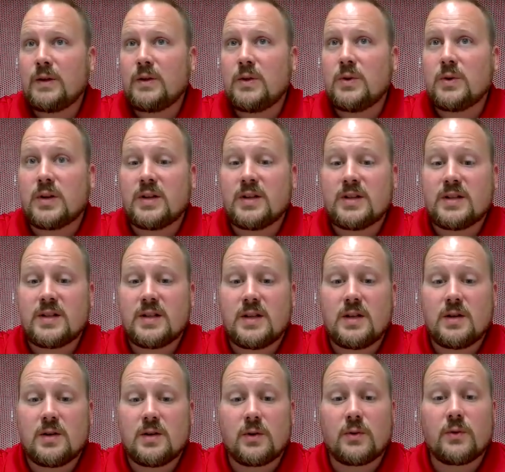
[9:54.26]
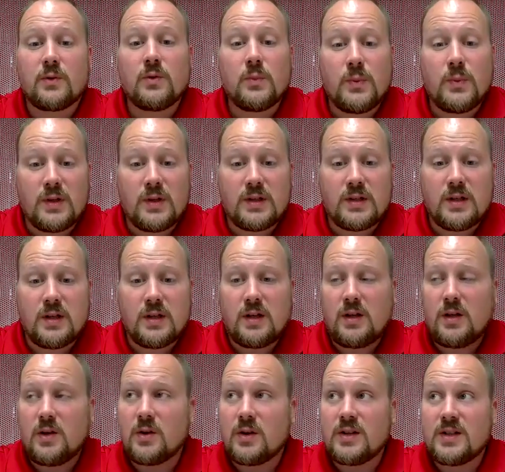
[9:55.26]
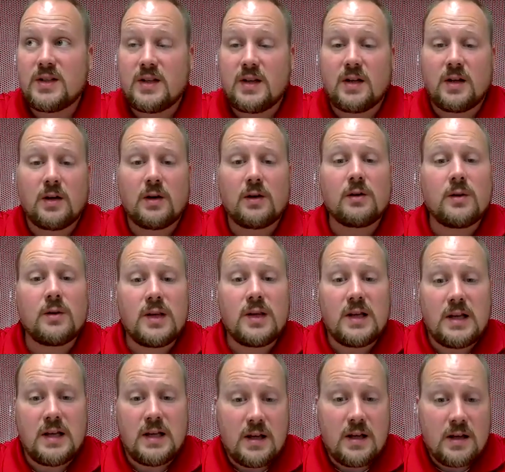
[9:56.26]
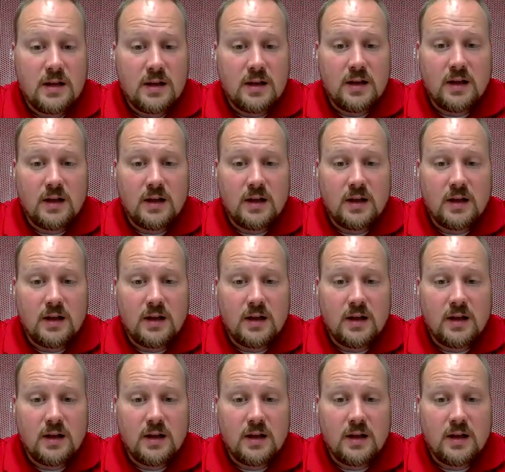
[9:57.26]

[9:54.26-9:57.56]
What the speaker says: You can see your throughput. You can see an OEE.